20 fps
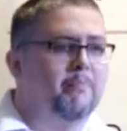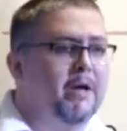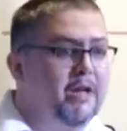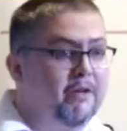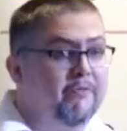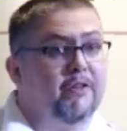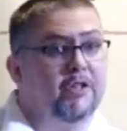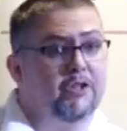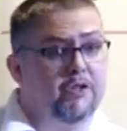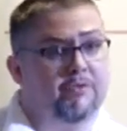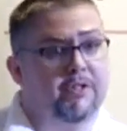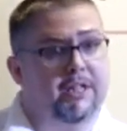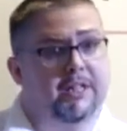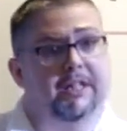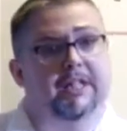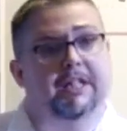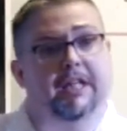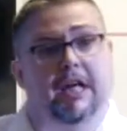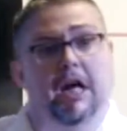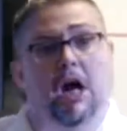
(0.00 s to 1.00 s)
benefits of
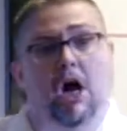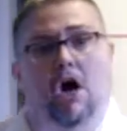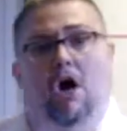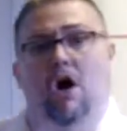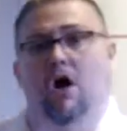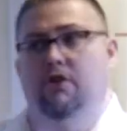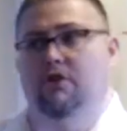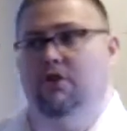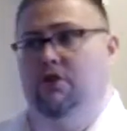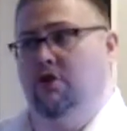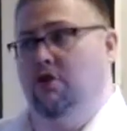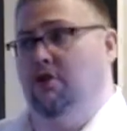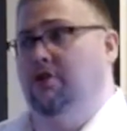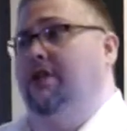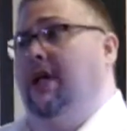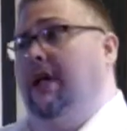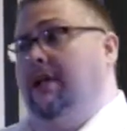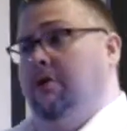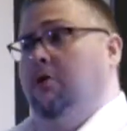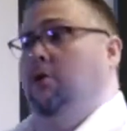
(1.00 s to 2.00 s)
TDD are to
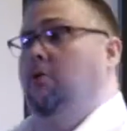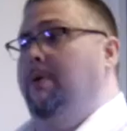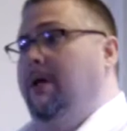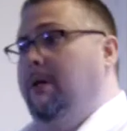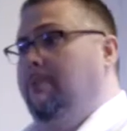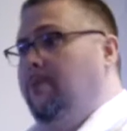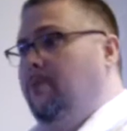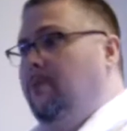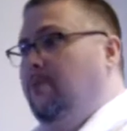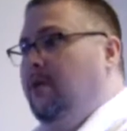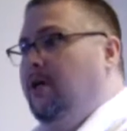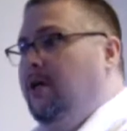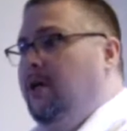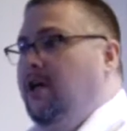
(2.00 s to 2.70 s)
non-technical people.